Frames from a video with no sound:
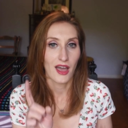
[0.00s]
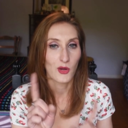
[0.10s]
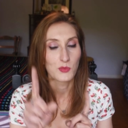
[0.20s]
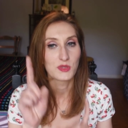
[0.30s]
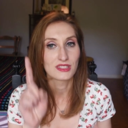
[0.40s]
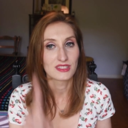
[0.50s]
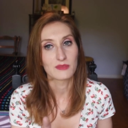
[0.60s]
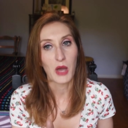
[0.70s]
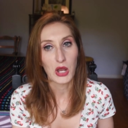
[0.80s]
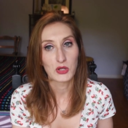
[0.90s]
I hope this
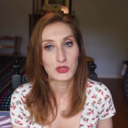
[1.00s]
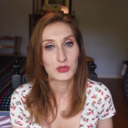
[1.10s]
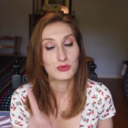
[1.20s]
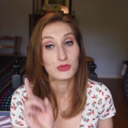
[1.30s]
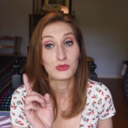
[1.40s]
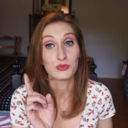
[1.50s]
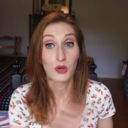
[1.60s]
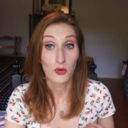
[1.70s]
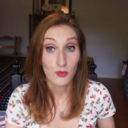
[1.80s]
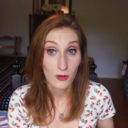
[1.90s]
inspires you to
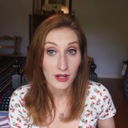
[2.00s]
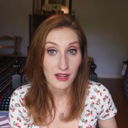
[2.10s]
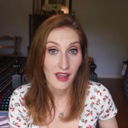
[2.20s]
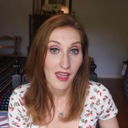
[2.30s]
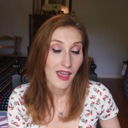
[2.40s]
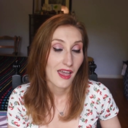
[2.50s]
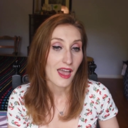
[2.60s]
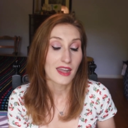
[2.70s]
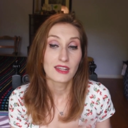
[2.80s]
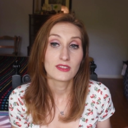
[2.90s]
go for it.
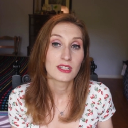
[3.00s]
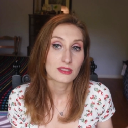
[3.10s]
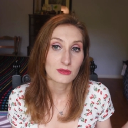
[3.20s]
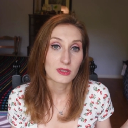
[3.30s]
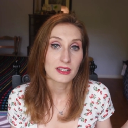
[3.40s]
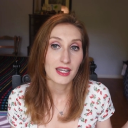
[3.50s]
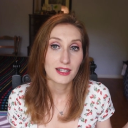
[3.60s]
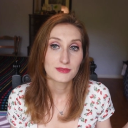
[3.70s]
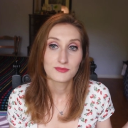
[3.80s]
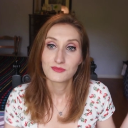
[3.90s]
And if it doesn't work
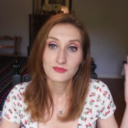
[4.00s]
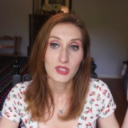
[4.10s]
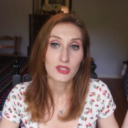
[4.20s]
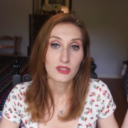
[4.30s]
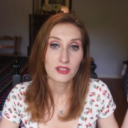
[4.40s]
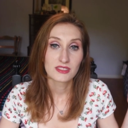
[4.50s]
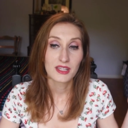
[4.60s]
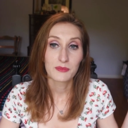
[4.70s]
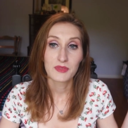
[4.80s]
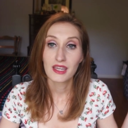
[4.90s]
out, you learn
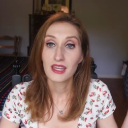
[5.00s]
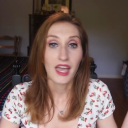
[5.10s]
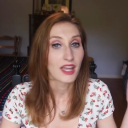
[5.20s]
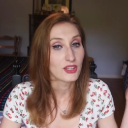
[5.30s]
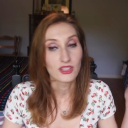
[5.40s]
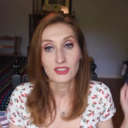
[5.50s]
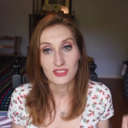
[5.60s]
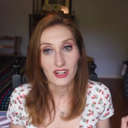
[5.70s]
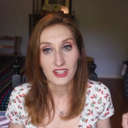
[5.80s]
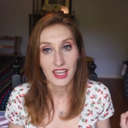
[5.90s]
something and you can start